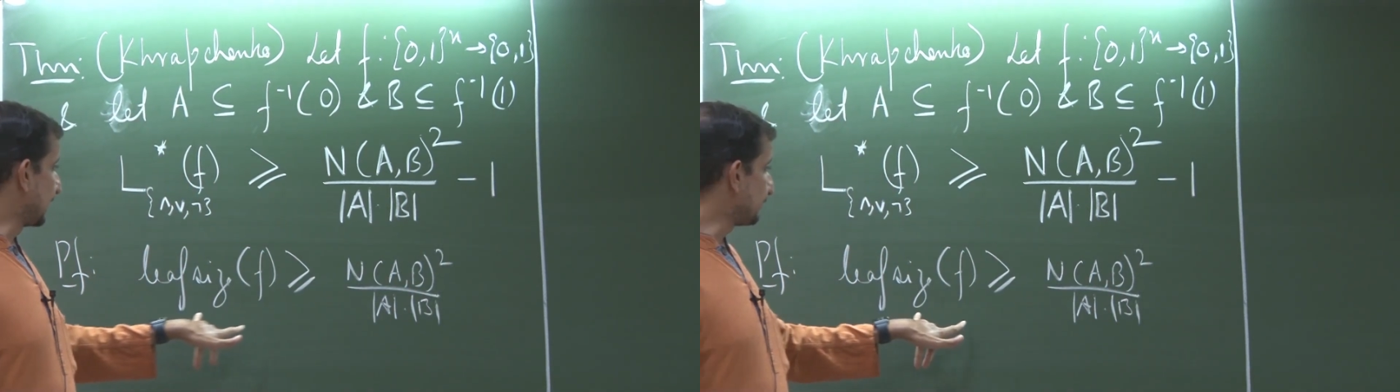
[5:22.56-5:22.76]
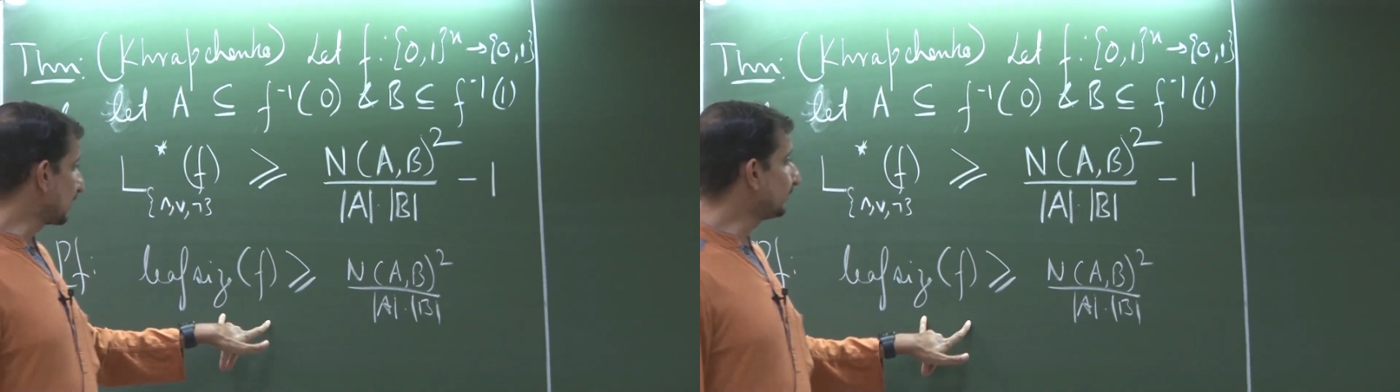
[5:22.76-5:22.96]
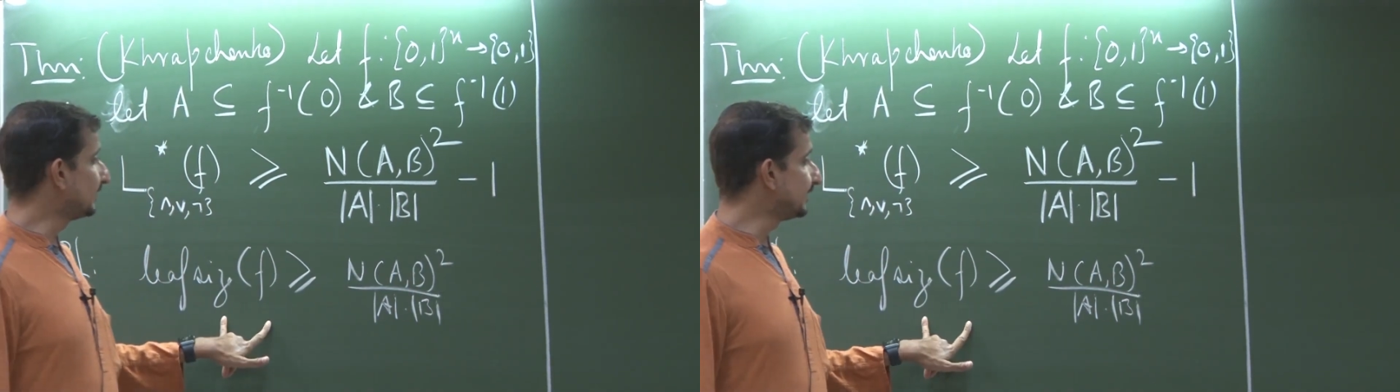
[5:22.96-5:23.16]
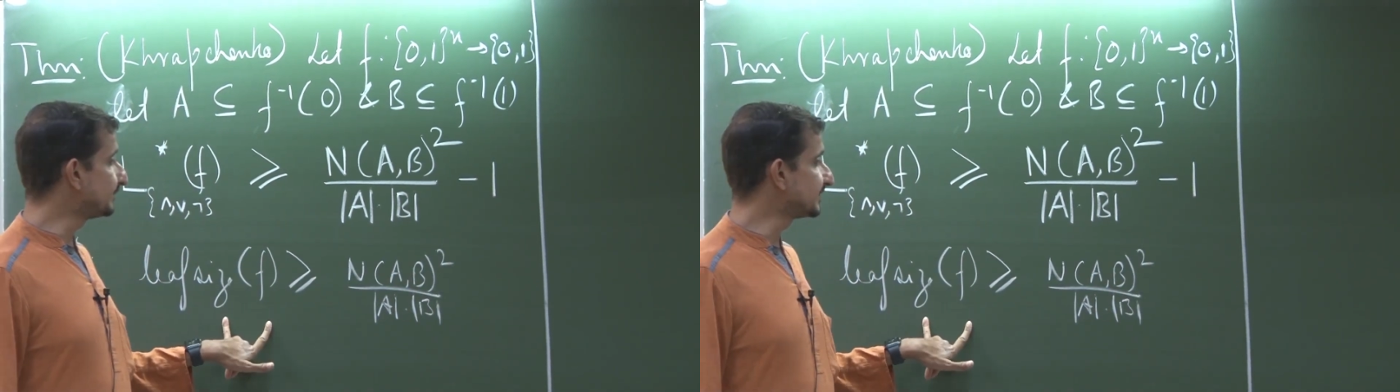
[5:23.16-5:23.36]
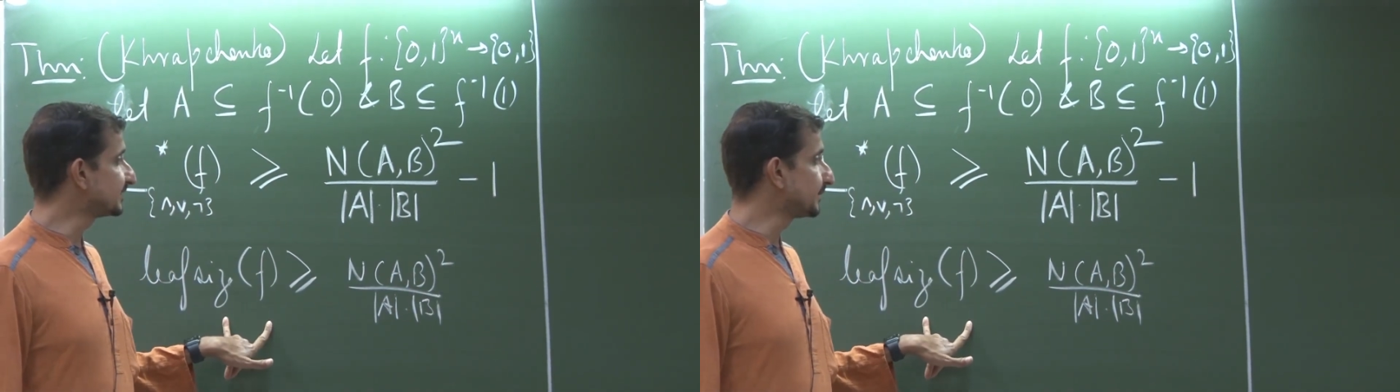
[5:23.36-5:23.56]
the number of
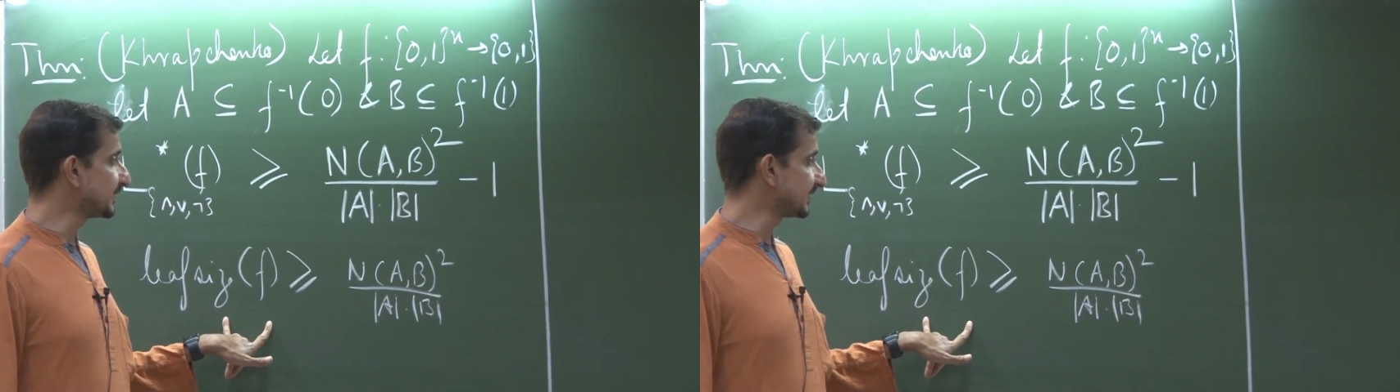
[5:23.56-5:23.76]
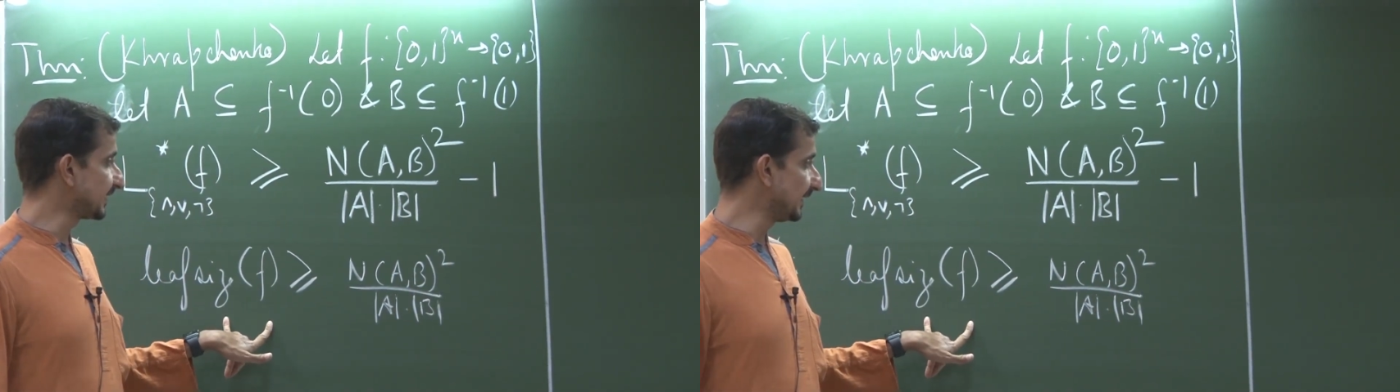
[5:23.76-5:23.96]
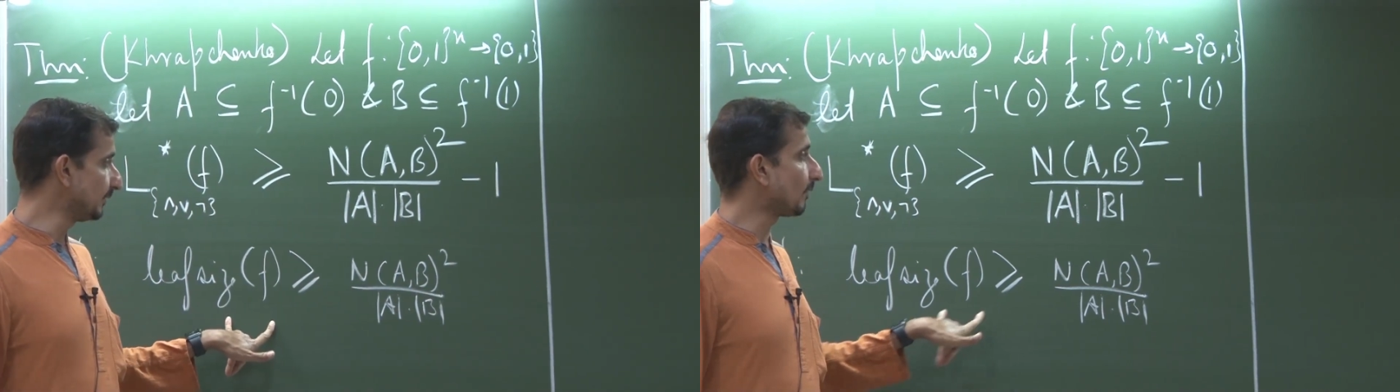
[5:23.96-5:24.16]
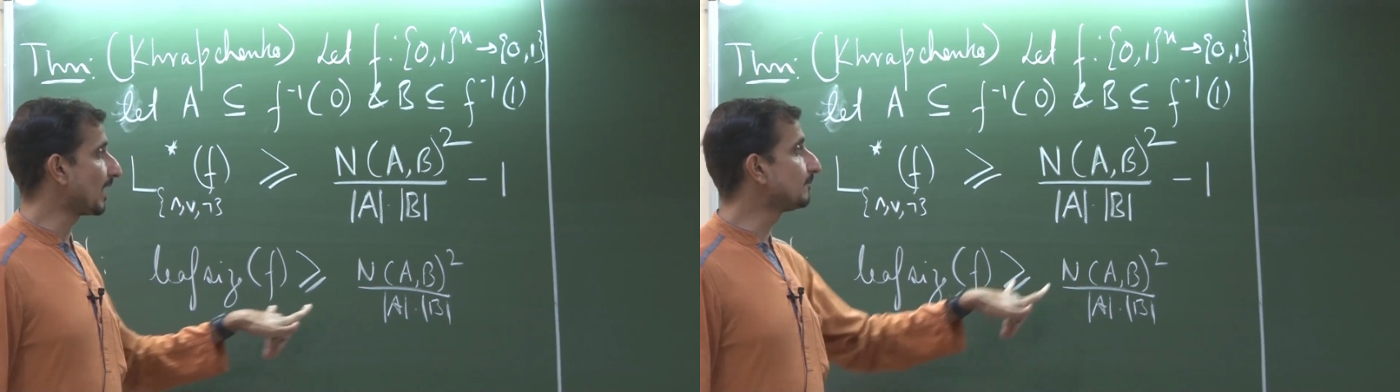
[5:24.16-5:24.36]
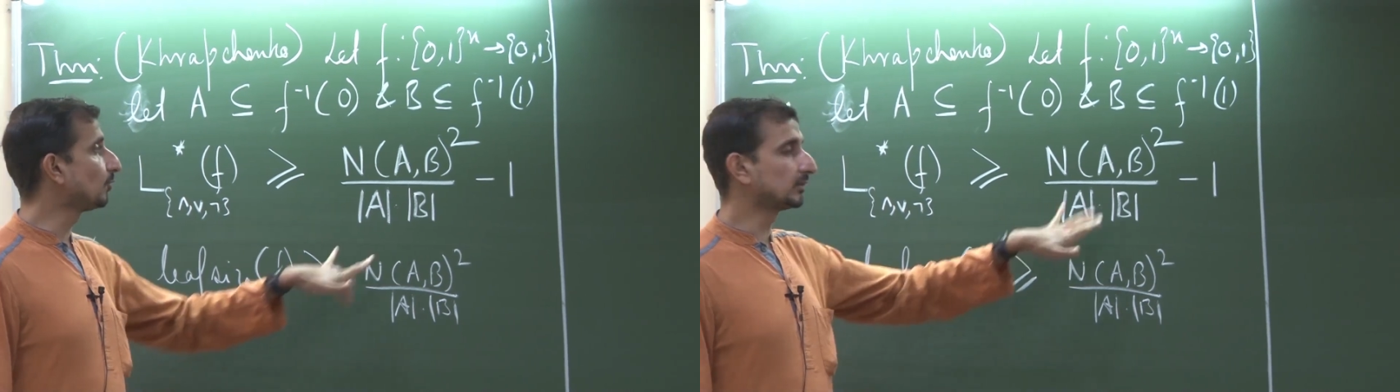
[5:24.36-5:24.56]
leaves is basically
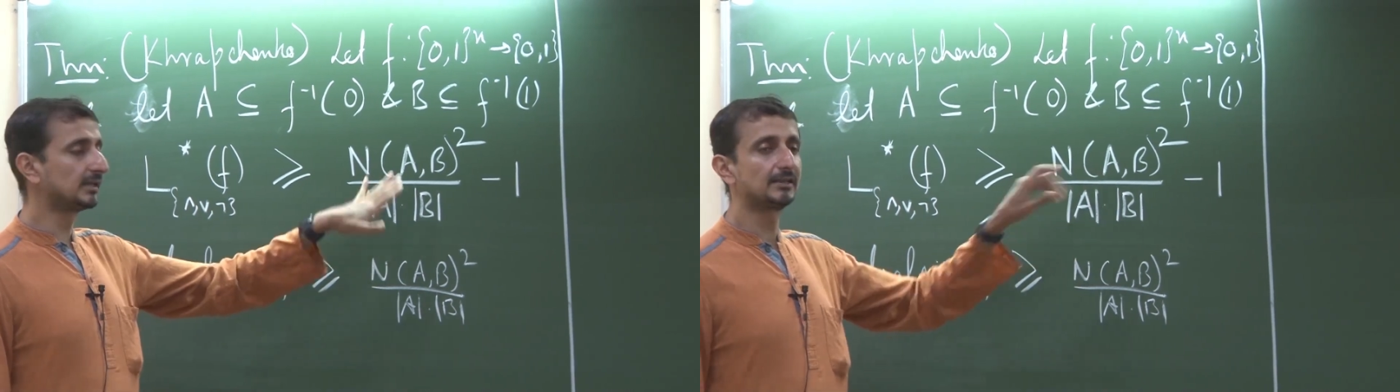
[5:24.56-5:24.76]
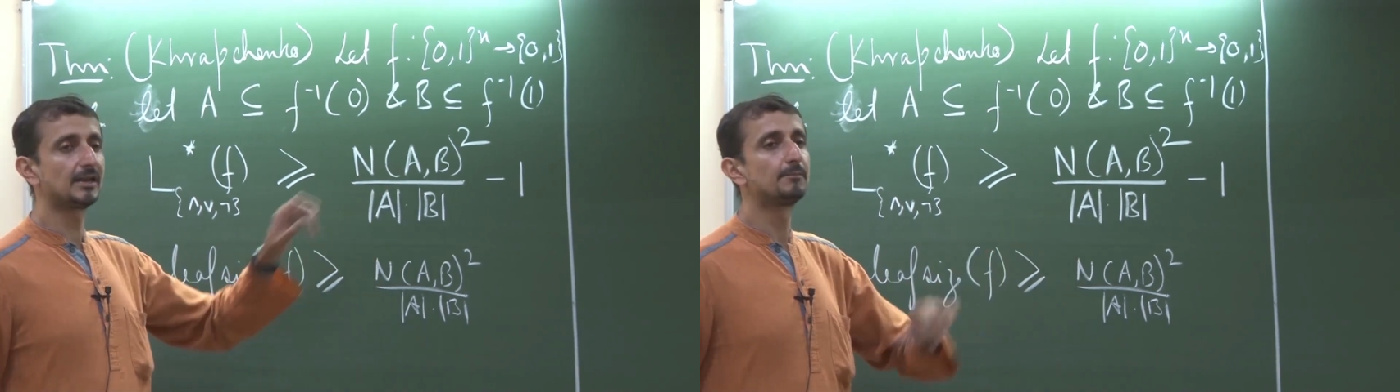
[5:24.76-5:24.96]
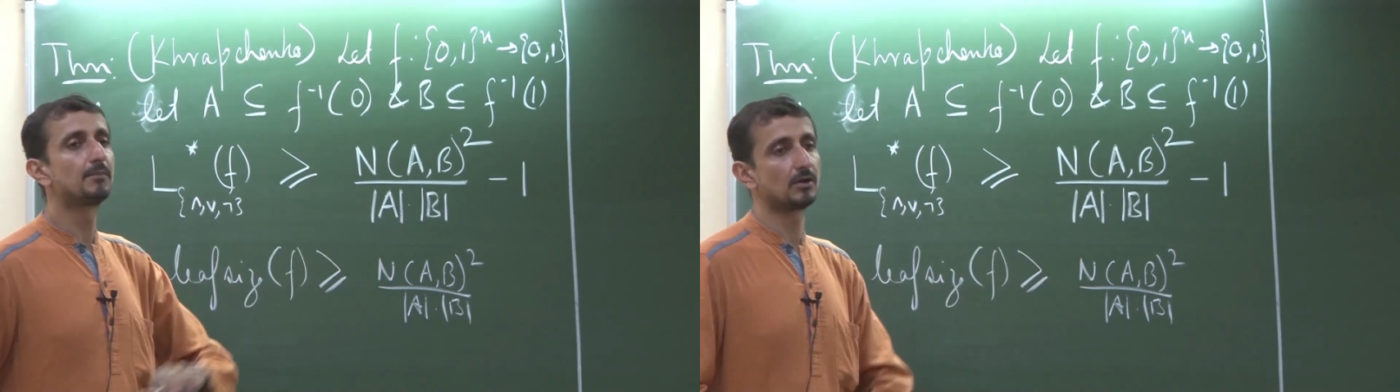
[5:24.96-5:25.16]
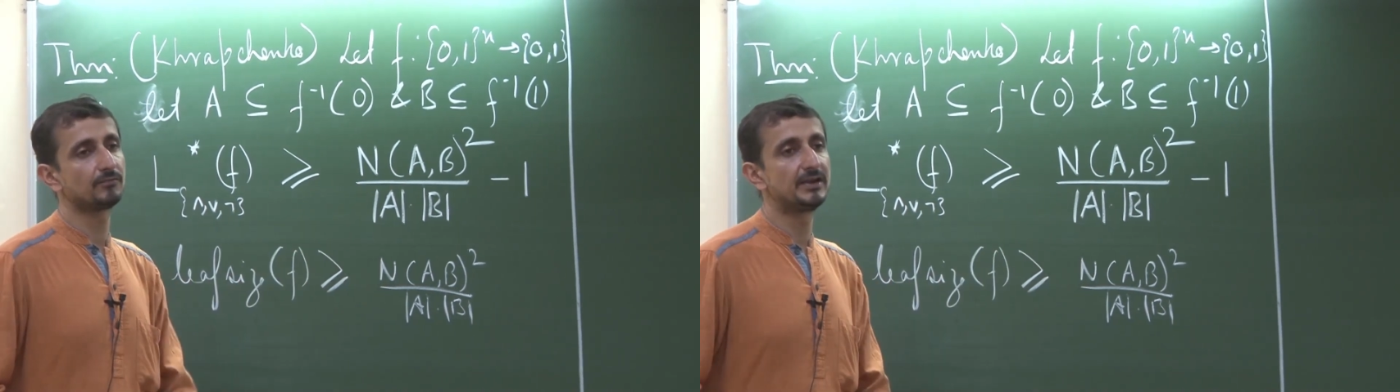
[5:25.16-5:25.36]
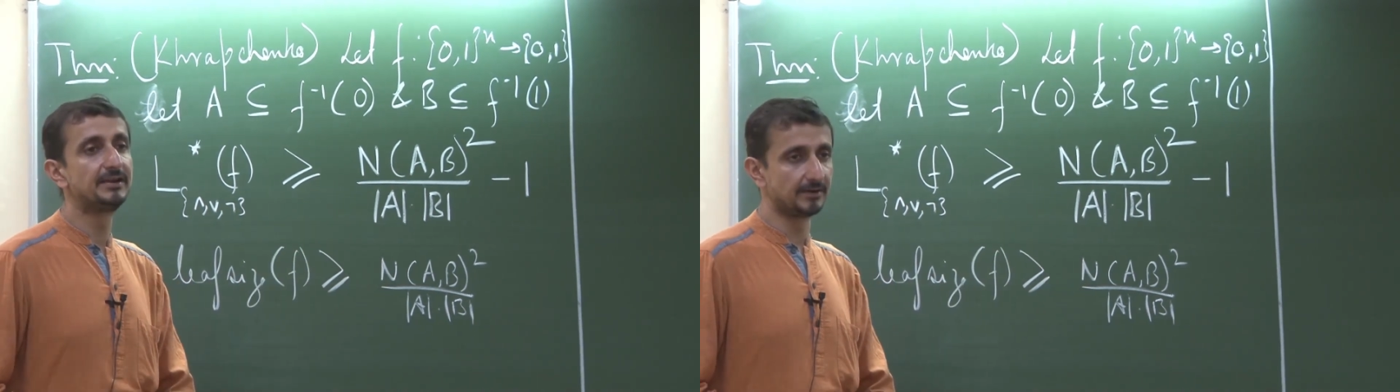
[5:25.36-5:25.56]
one more than the number
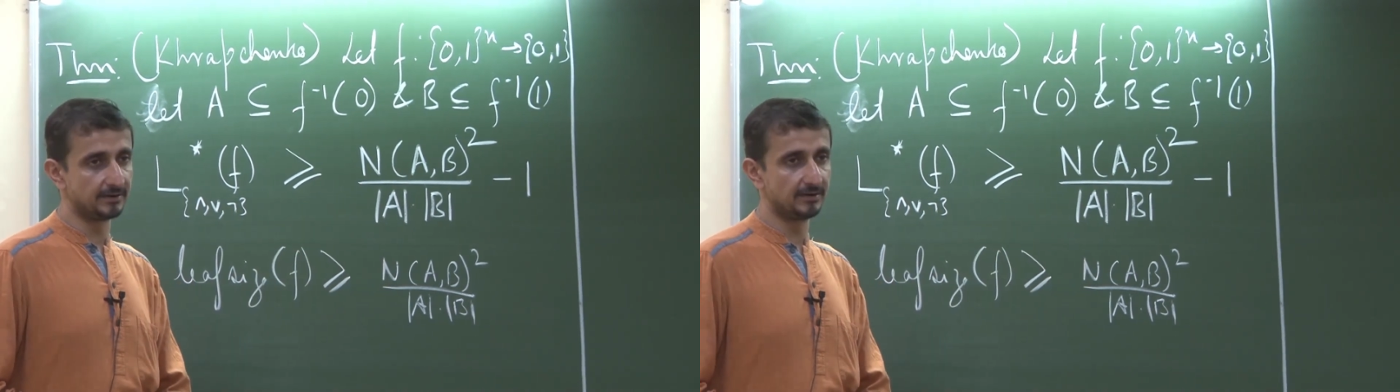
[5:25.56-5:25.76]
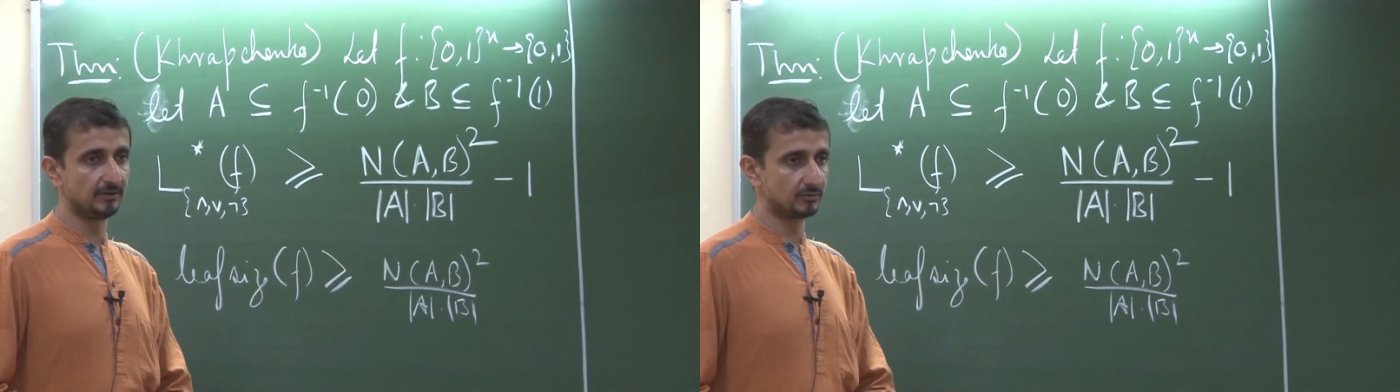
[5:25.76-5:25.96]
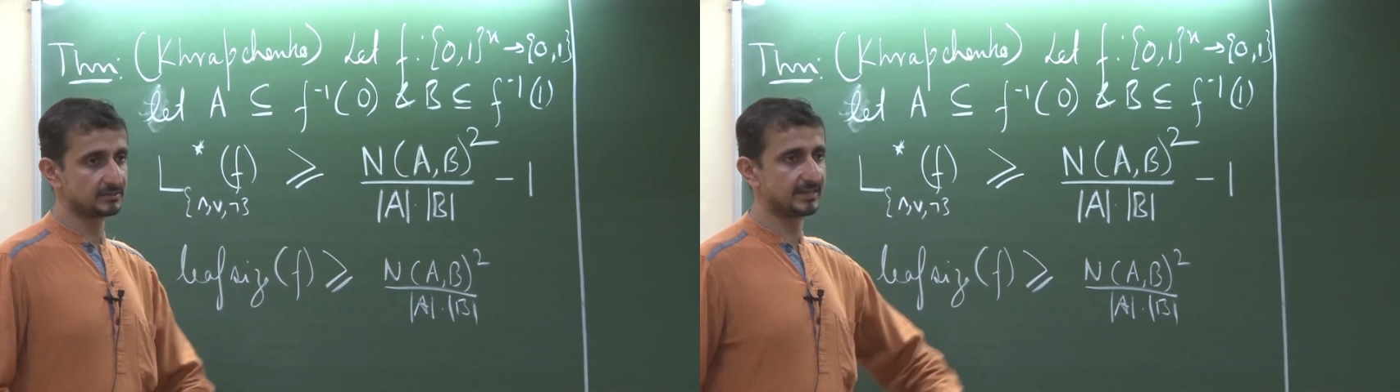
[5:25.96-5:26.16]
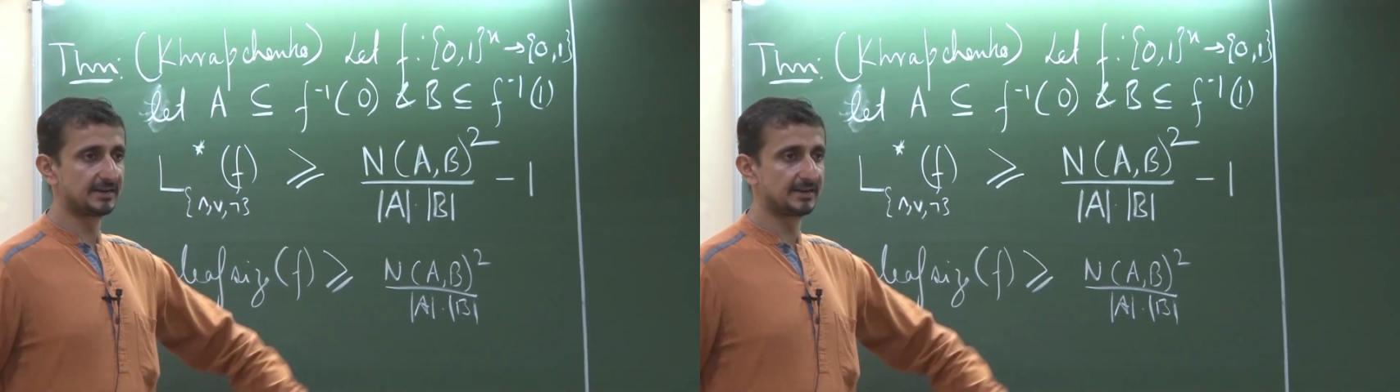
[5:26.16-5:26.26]
of internal nodes.